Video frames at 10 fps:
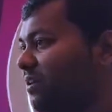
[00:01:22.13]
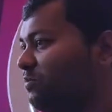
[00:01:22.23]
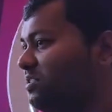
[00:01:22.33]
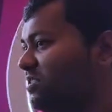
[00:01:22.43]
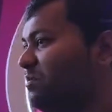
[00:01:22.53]

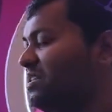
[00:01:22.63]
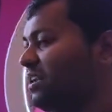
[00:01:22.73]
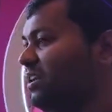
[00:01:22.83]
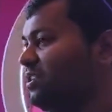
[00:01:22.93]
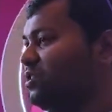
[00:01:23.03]
which is
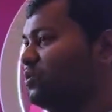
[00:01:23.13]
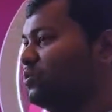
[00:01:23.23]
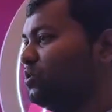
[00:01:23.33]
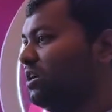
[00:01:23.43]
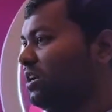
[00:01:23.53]
basically to
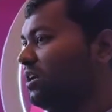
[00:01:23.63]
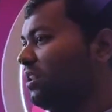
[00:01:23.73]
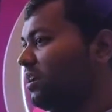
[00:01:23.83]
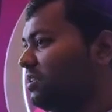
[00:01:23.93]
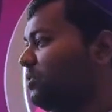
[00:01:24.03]

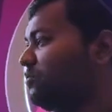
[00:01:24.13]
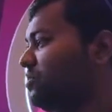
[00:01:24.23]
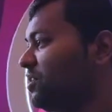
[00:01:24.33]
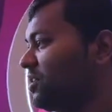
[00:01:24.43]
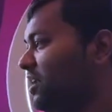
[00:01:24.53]
let the
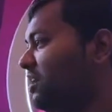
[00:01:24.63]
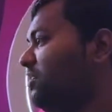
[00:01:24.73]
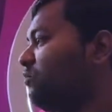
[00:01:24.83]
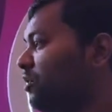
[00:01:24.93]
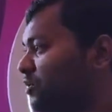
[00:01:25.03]
user connect
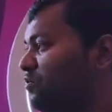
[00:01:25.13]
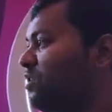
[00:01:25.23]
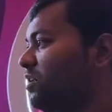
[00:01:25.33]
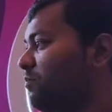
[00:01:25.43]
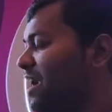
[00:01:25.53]
in
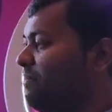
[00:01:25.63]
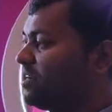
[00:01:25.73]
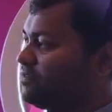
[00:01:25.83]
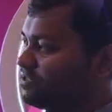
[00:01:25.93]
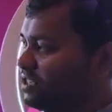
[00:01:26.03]
one-to-one private
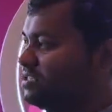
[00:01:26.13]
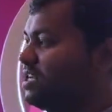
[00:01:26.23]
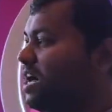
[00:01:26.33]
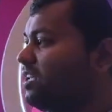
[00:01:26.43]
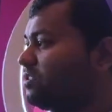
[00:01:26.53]
conversation and
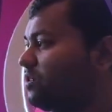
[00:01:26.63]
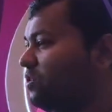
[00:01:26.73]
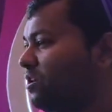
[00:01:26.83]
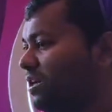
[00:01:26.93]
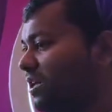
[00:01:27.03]
also
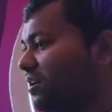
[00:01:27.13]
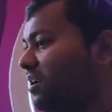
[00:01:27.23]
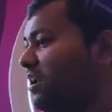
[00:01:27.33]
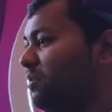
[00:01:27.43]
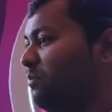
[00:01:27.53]

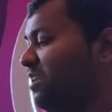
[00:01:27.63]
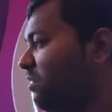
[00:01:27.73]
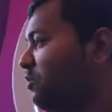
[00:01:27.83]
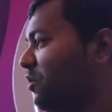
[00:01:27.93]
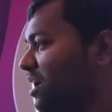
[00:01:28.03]
create mini
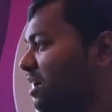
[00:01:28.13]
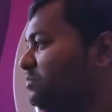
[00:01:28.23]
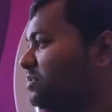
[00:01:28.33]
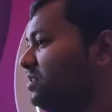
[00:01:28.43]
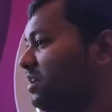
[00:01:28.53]
programs,
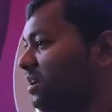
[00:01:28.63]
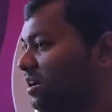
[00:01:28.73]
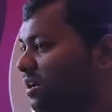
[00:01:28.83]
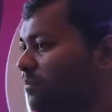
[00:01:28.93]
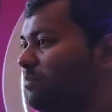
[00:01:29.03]

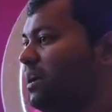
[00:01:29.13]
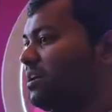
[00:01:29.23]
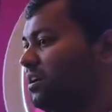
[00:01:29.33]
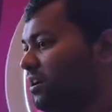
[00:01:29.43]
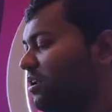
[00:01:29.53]

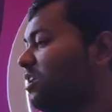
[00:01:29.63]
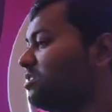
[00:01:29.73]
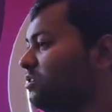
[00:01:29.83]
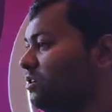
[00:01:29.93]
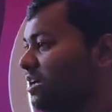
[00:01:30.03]
and
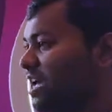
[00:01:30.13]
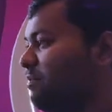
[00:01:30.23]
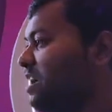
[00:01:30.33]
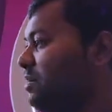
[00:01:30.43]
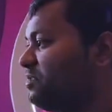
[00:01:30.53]
also
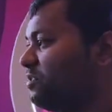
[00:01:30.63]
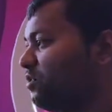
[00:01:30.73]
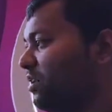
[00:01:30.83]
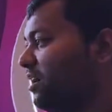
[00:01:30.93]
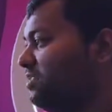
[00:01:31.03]

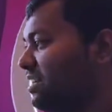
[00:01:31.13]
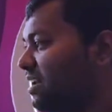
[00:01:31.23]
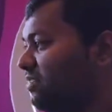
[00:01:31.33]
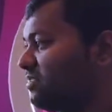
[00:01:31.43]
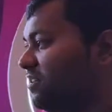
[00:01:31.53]
create
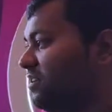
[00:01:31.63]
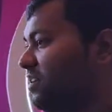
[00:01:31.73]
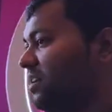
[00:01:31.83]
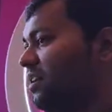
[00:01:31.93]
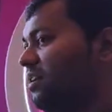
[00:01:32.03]
channels
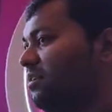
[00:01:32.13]
and